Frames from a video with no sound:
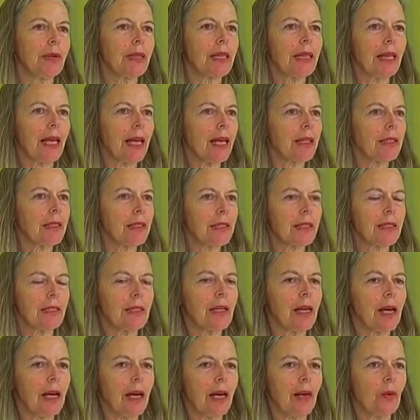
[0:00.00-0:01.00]
but that's
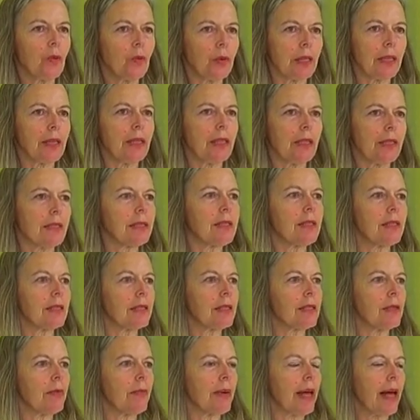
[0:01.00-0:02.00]
not what this
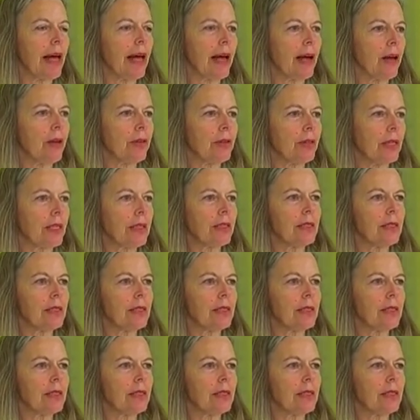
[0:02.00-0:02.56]
is about.